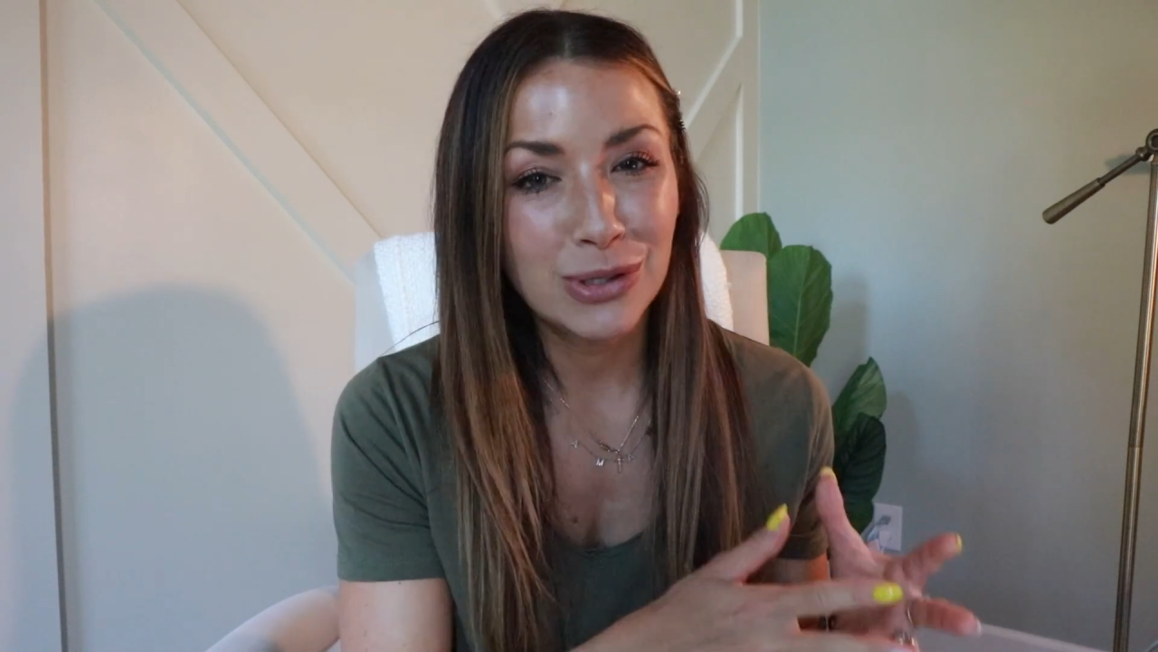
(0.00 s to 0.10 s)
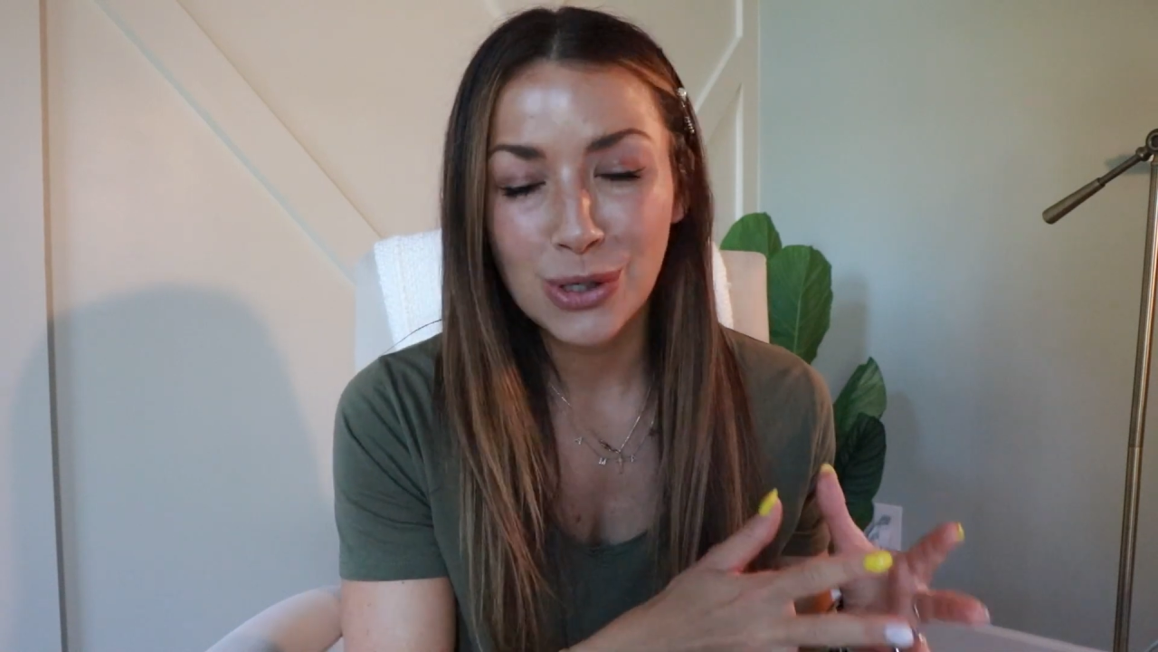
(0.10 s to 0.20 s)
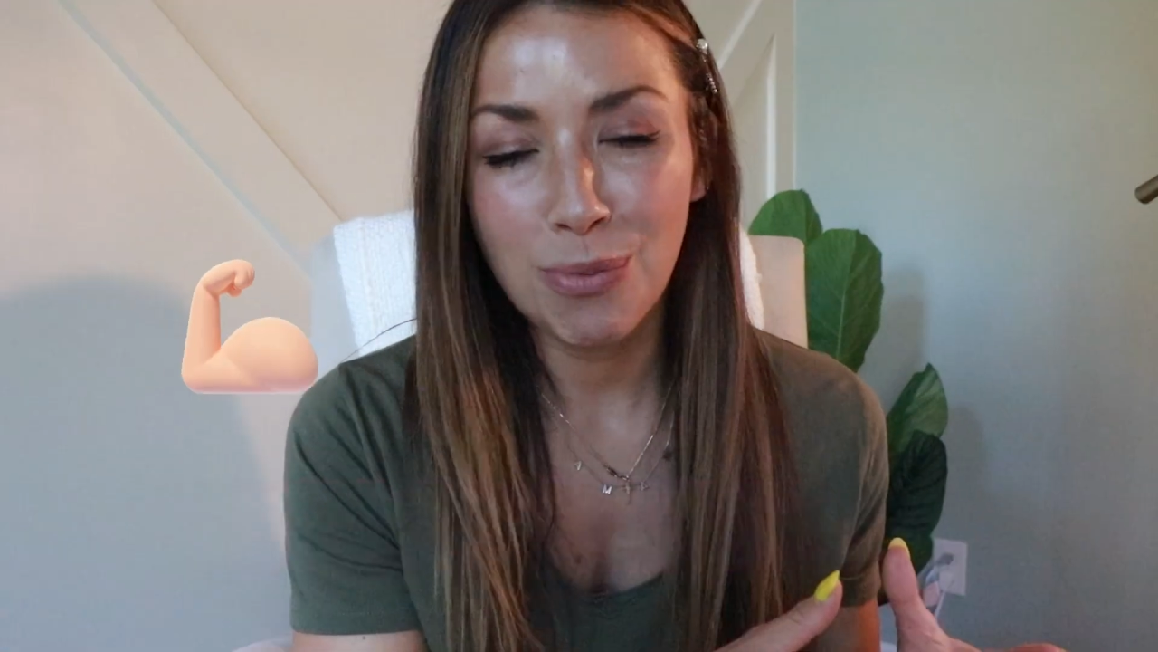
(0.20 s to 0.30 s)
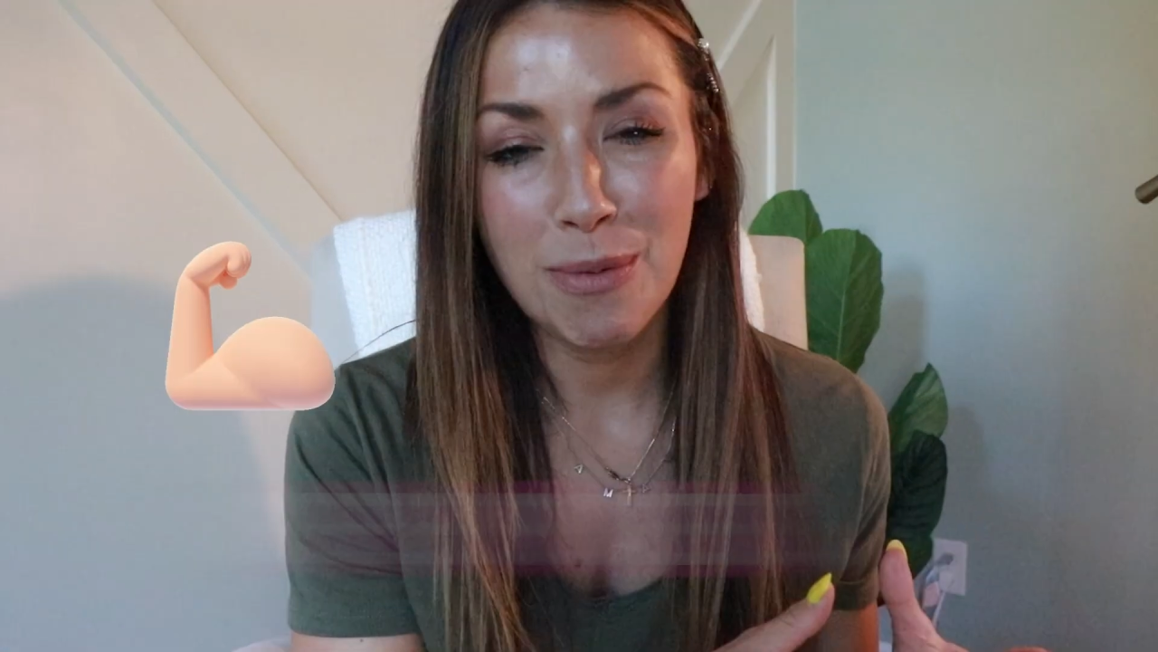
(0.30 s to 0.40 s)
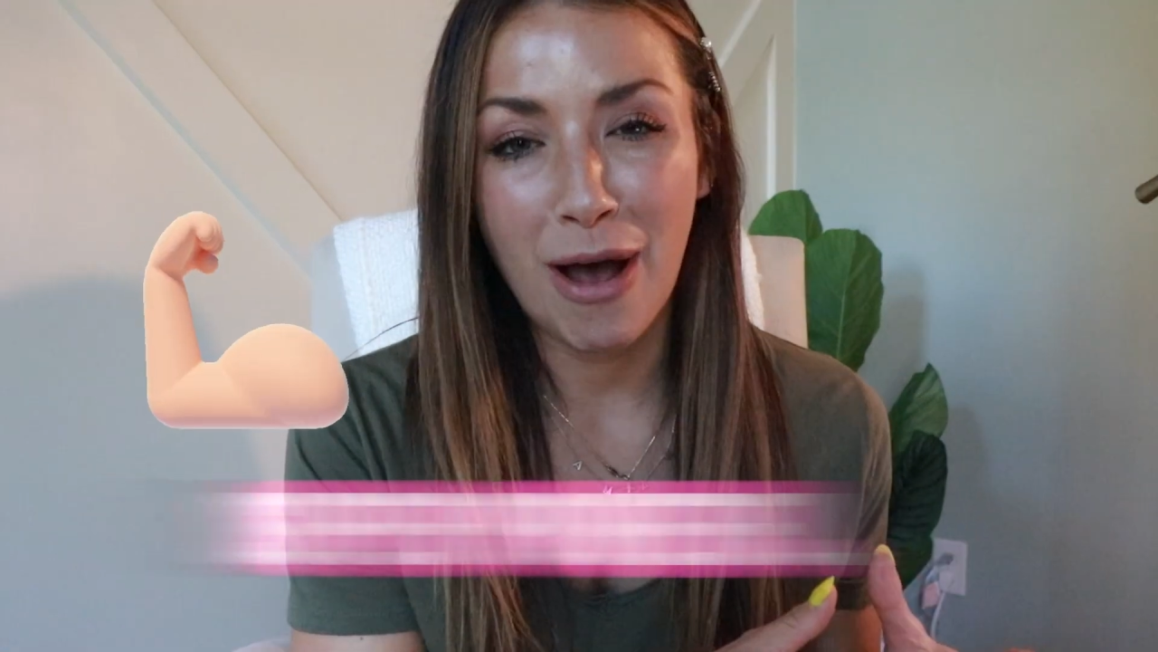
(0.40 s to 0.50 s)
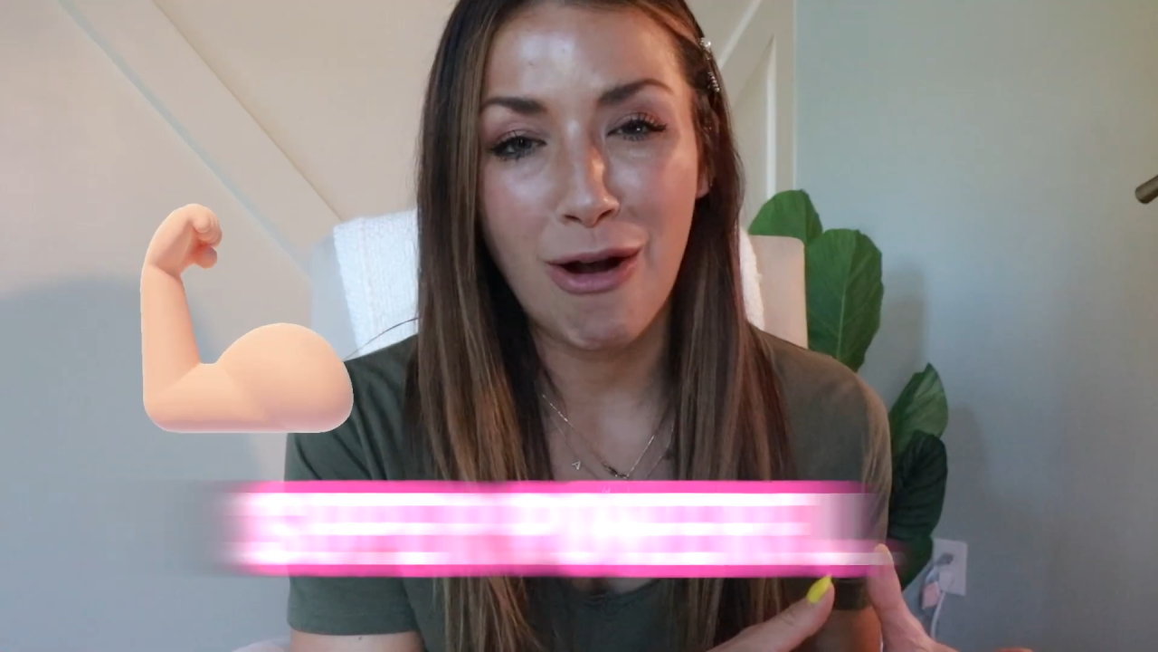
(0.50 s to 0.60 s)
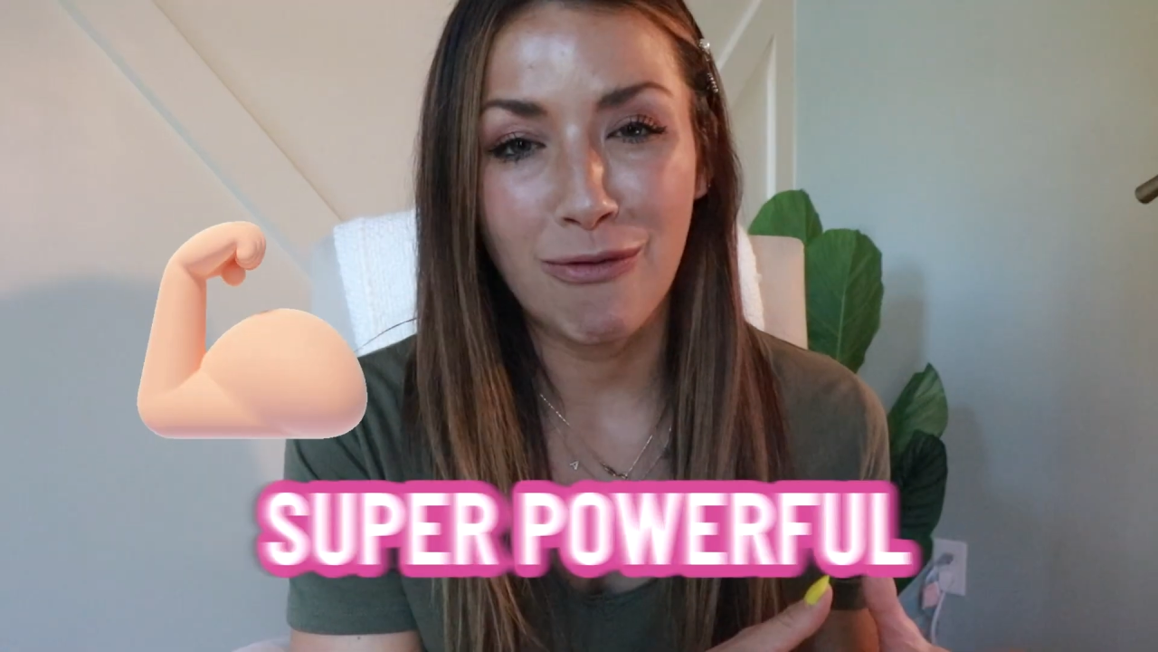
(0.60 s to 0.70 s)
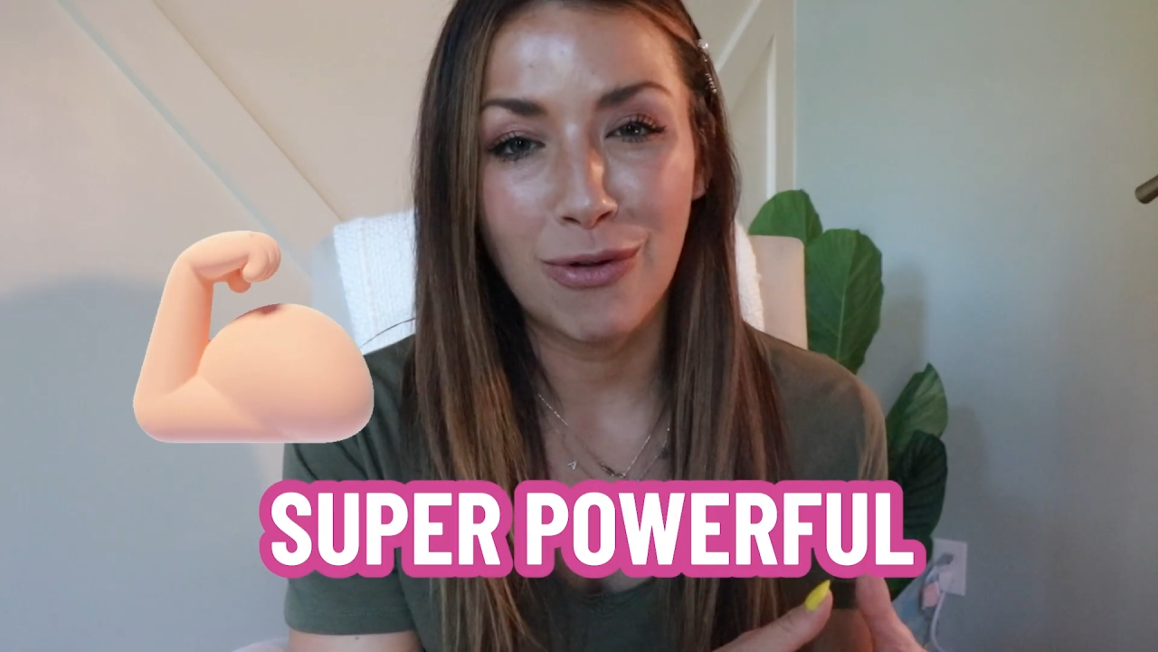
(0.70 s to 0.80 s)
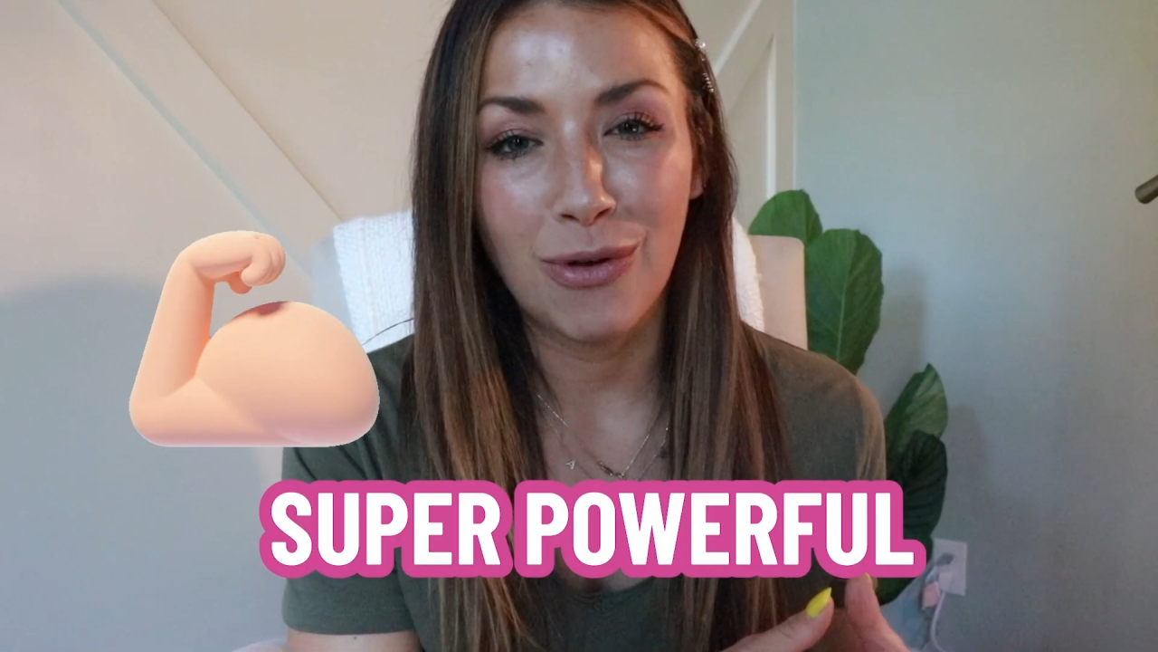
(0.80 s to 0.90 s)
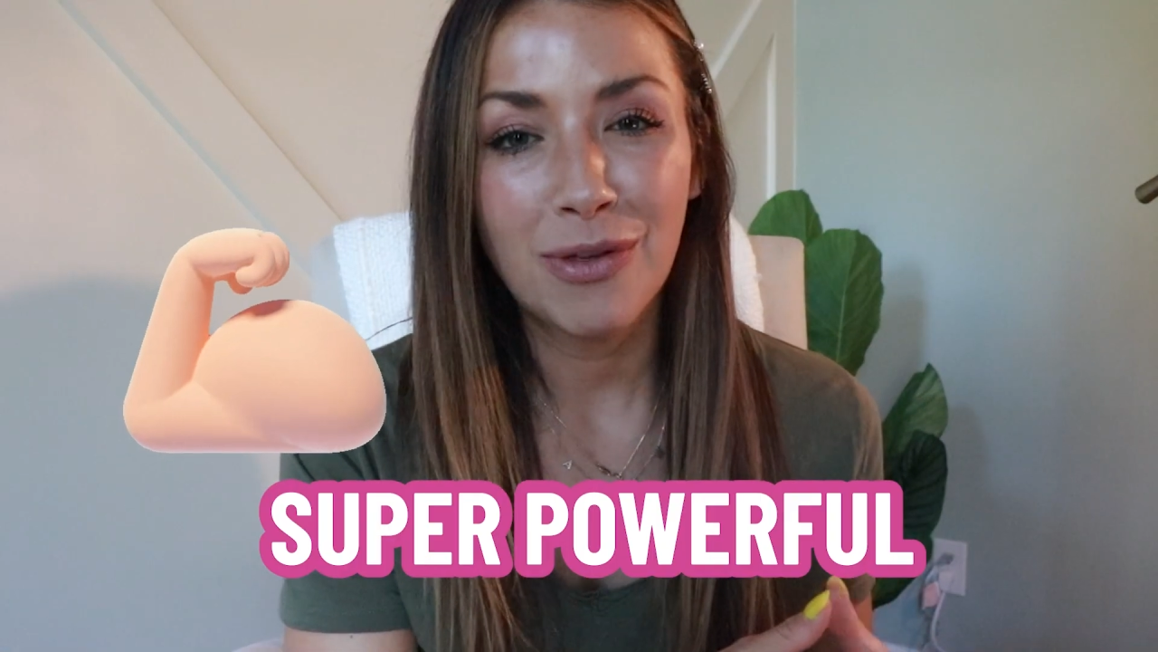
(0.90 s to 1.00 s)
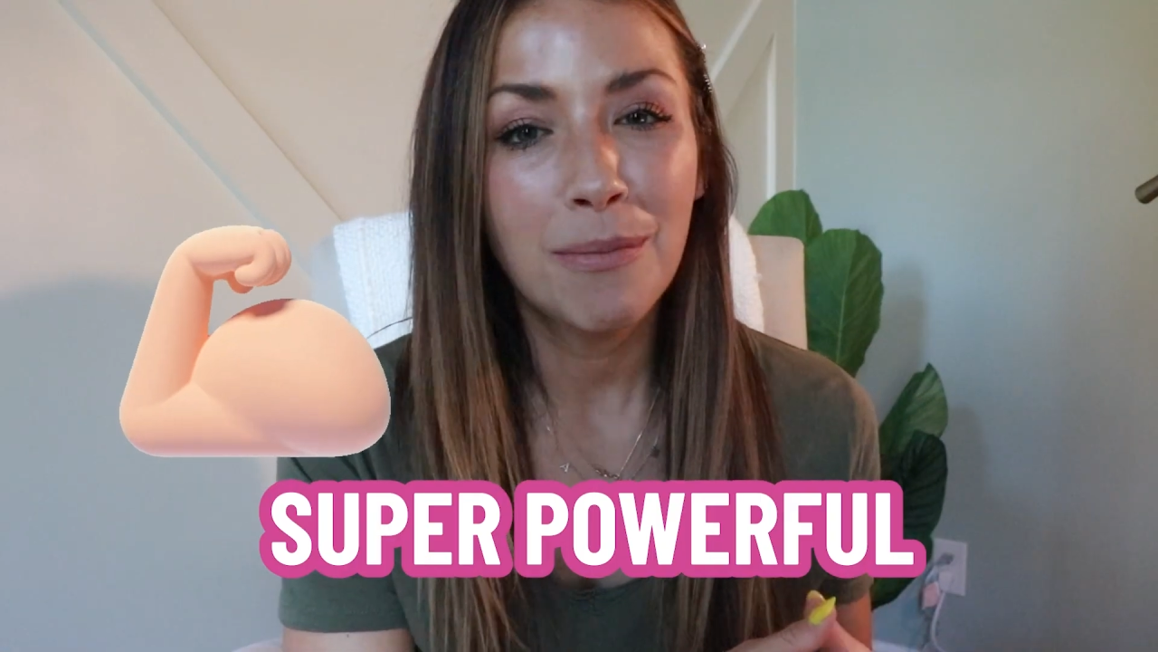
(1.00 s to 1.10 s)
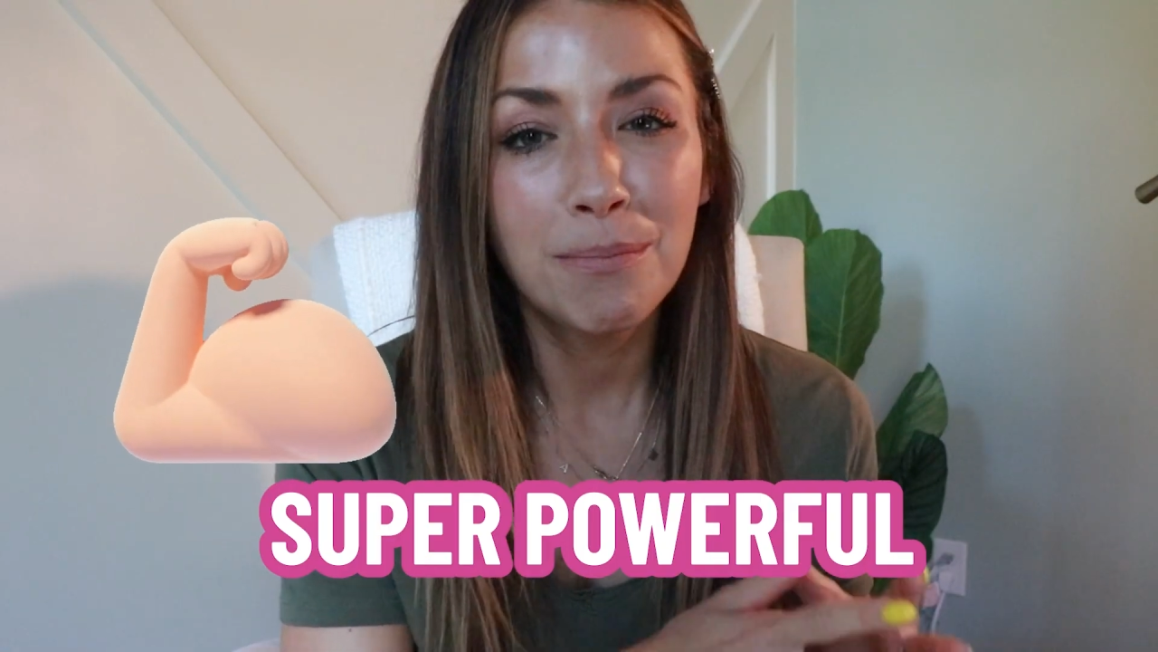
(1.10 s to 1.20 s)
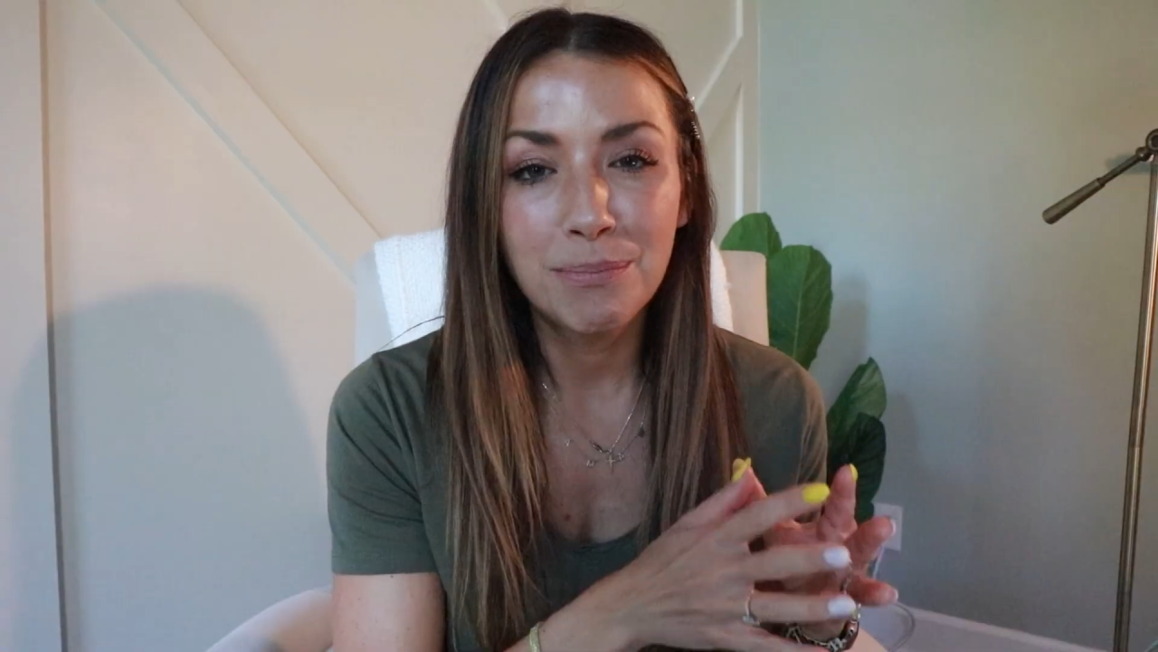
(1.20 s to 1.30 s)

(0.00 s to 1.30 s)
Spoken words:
super powerful,